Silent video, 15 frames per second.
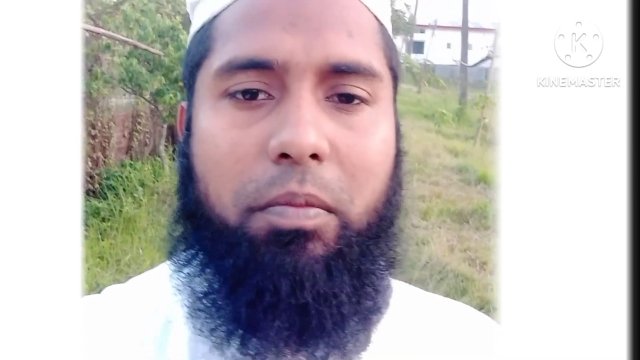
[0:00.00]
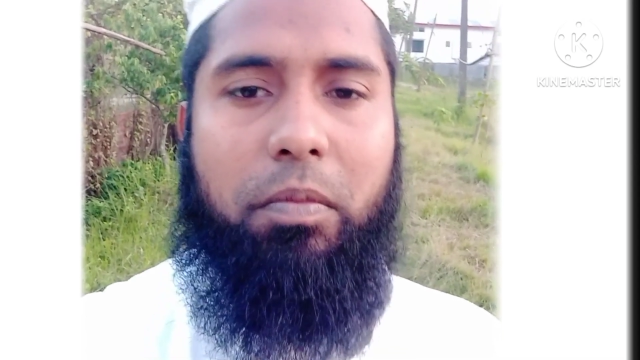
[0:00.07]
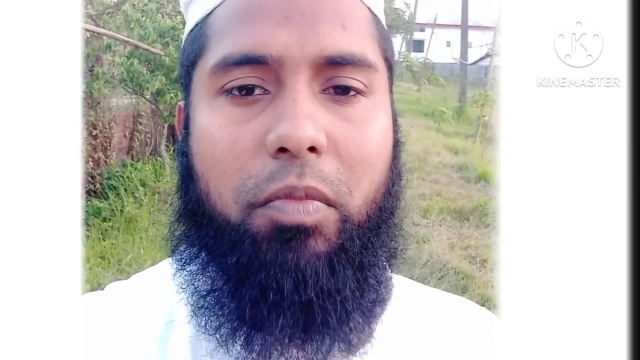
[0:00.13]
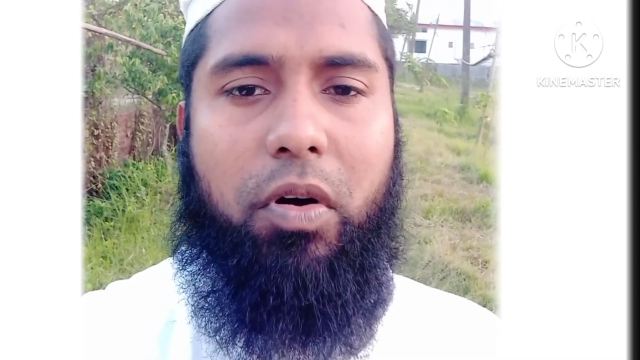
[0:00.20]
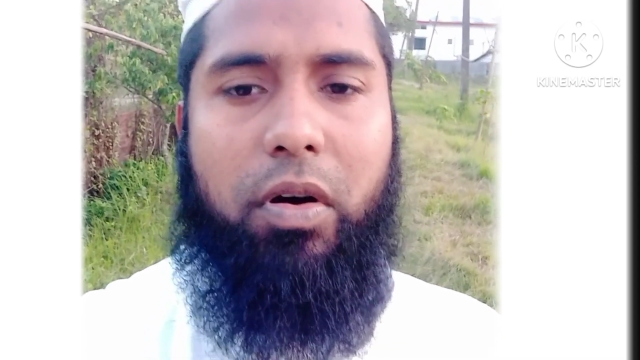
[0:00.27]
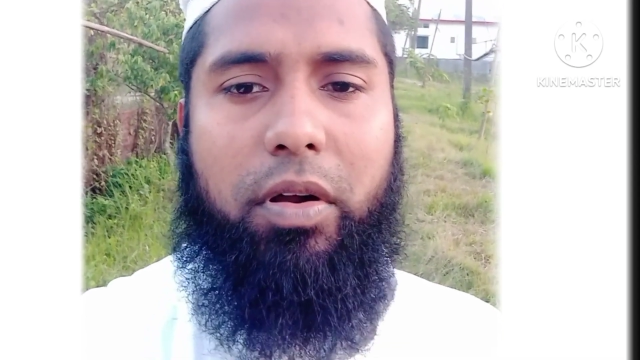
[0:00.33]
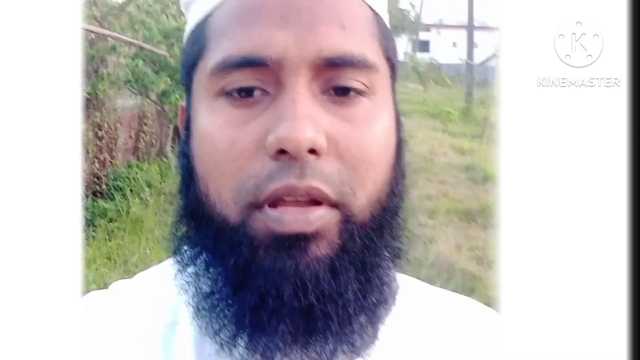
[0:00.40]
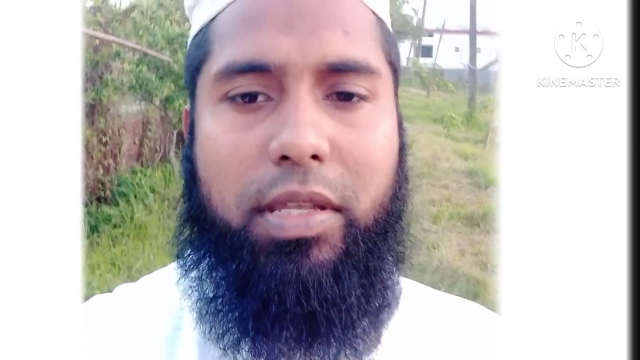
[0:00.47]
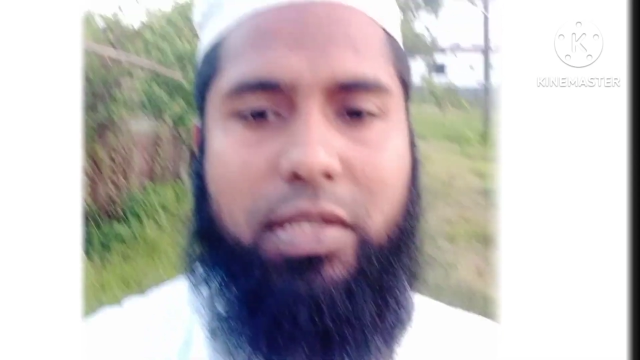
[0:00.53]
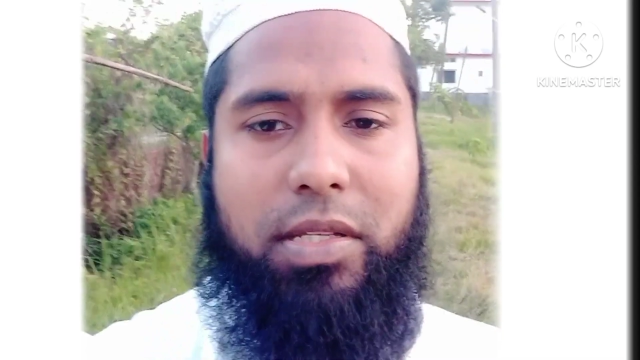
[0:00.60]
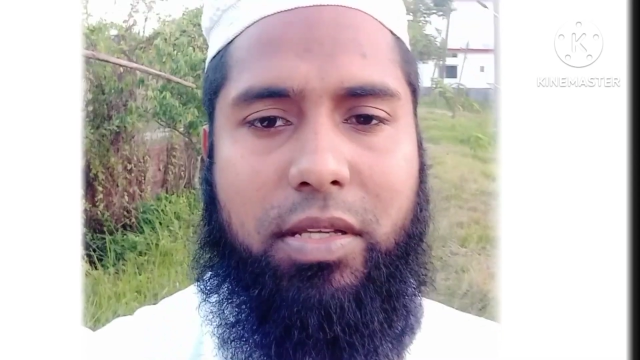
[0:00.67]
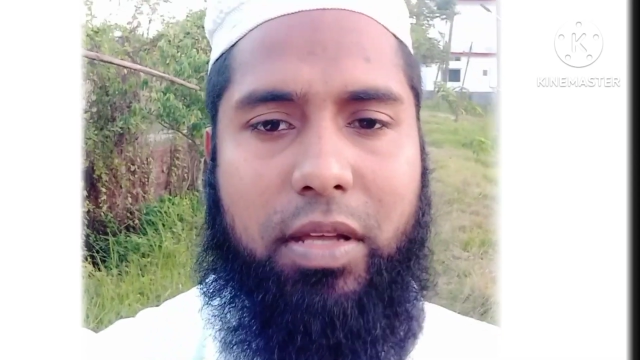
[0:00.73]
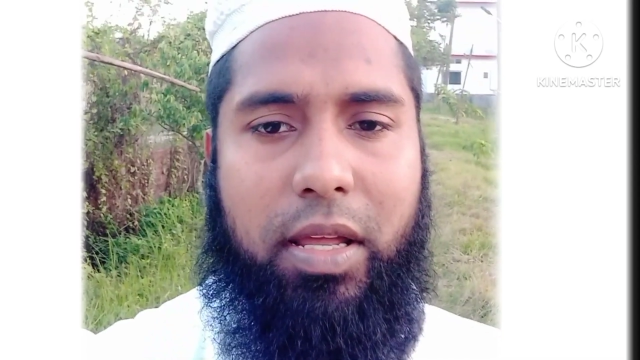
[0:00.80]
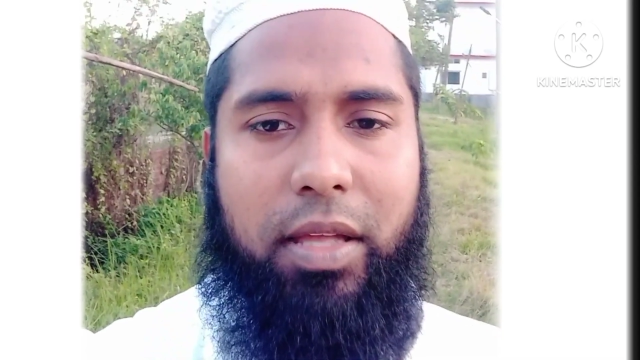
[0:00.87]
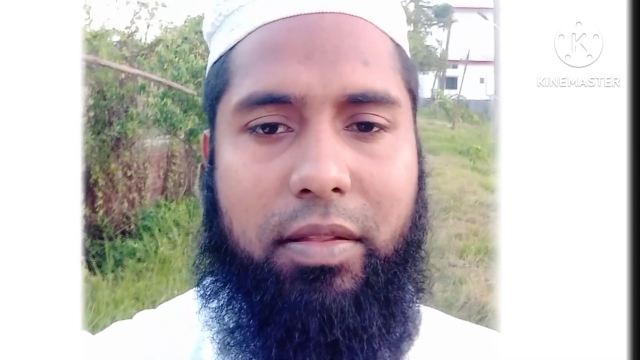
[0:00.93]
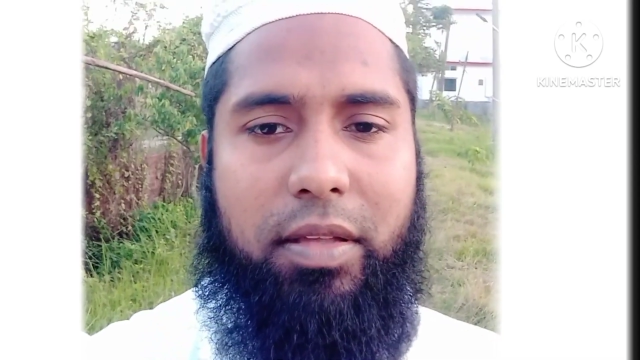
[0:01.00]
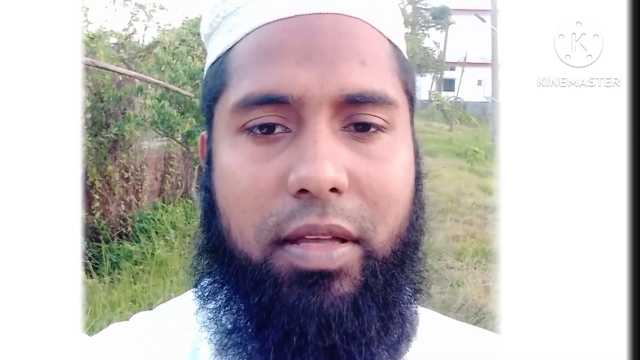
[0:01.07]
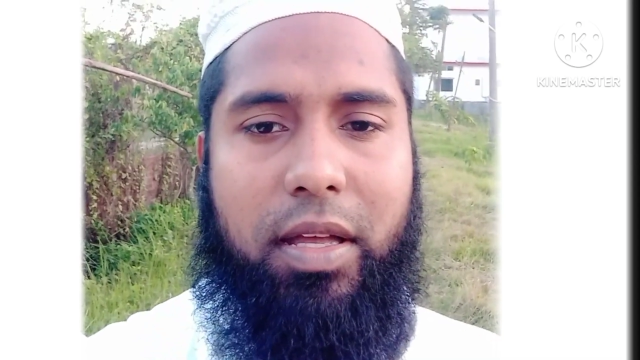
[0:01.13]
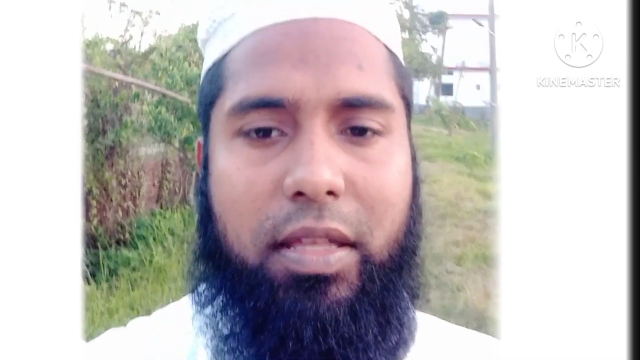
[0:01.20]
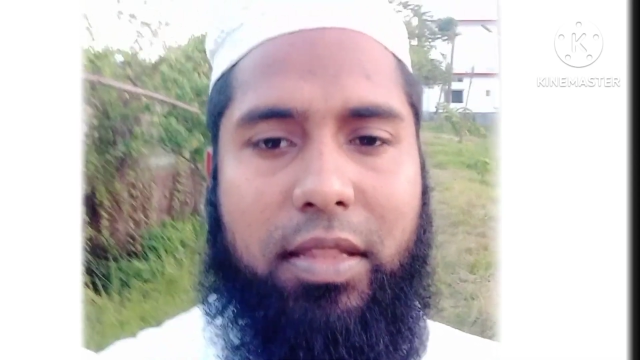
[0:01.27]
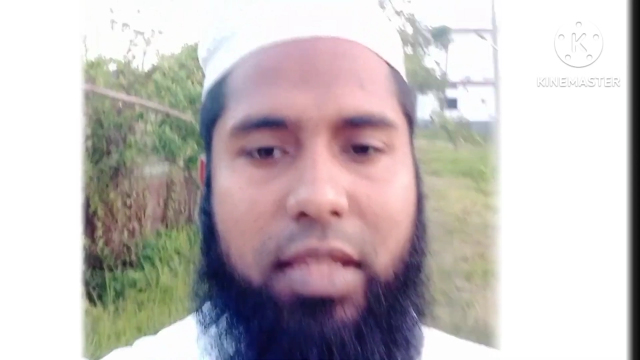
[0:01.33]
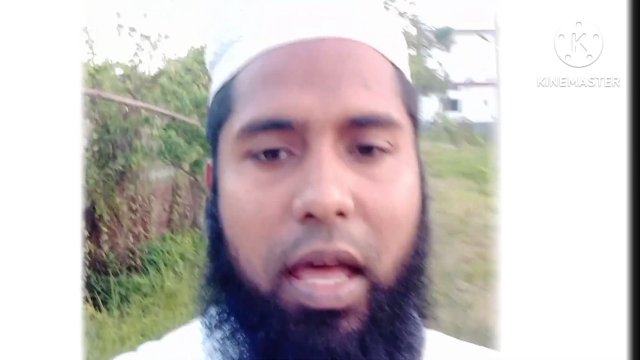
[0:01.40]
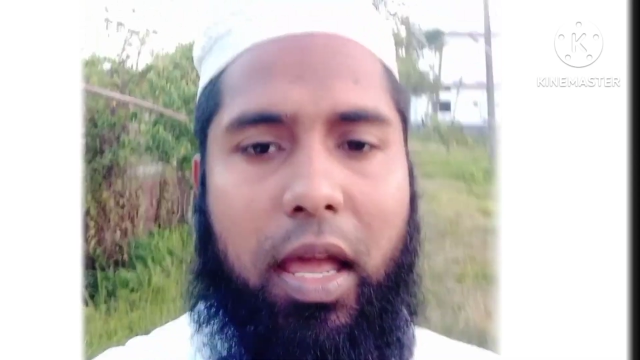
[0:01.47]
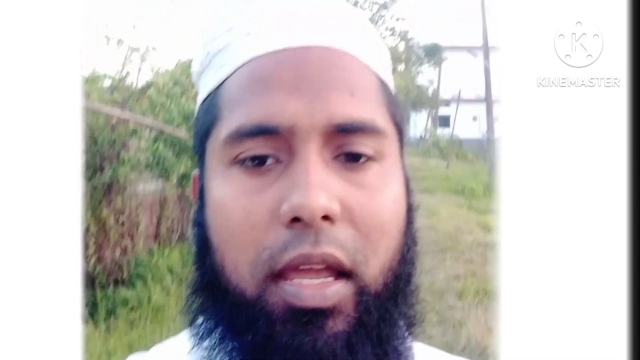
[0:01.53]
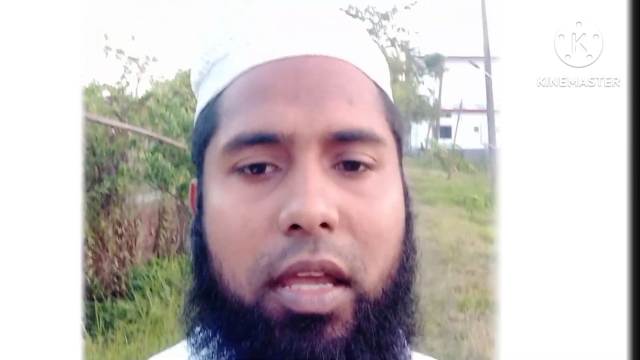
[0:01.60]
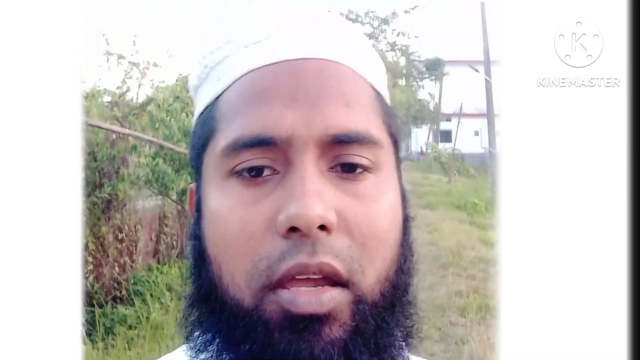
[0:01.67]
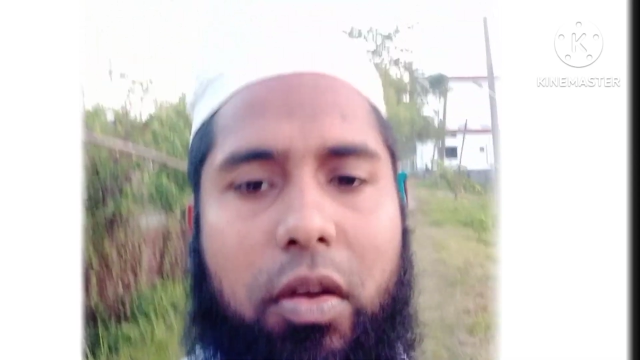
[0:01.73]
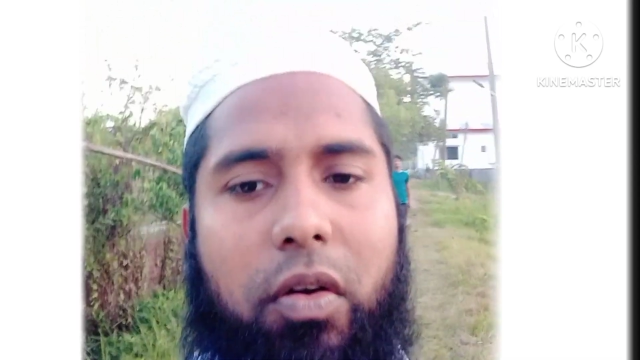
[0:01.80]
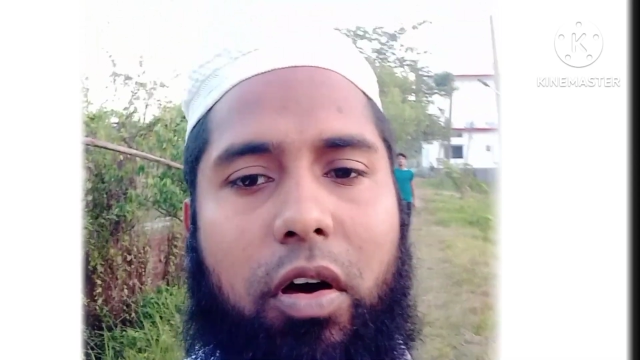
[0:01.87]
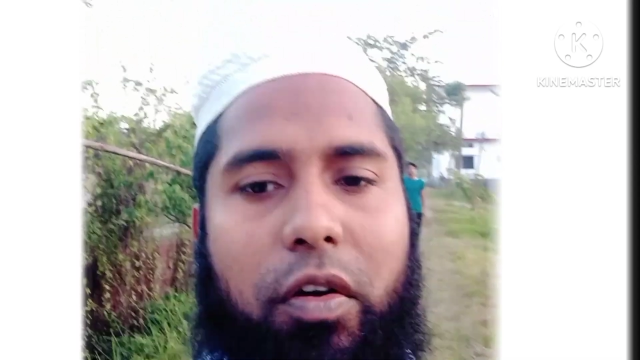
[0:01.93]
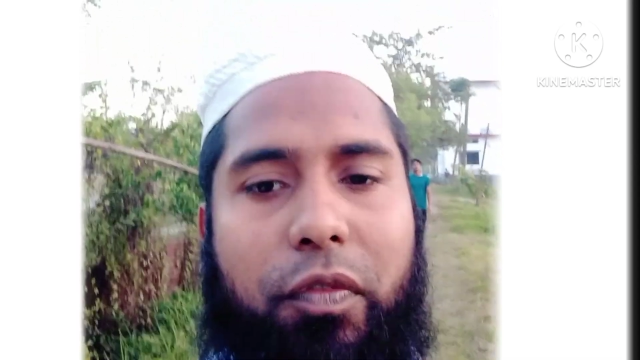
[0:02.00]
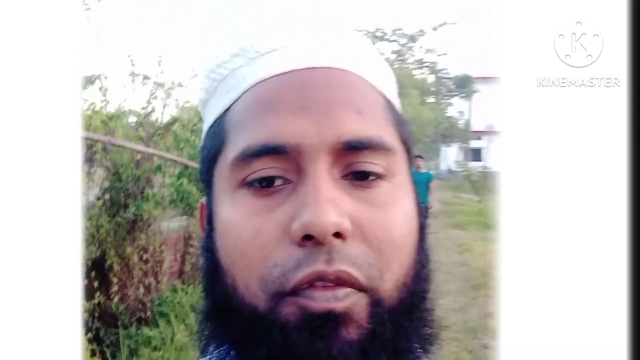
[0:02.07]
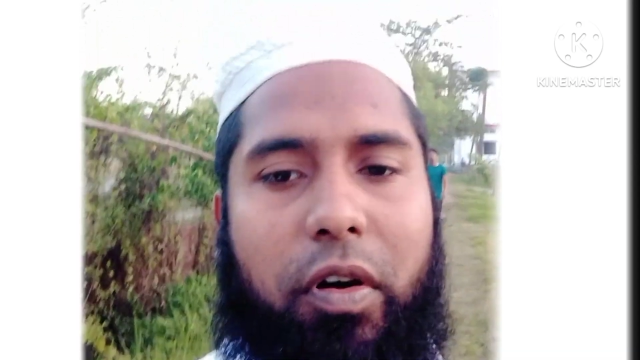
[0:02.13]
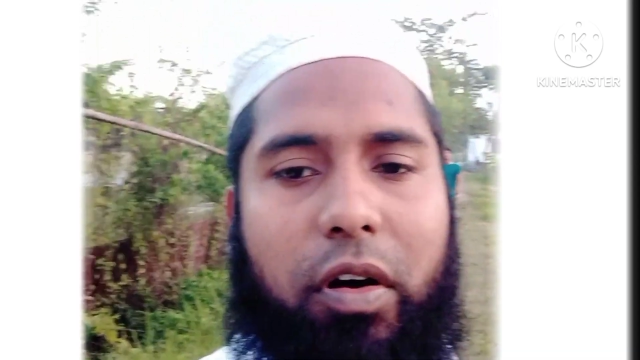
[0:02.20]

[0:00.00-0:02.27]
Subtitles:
more strength. Thank you of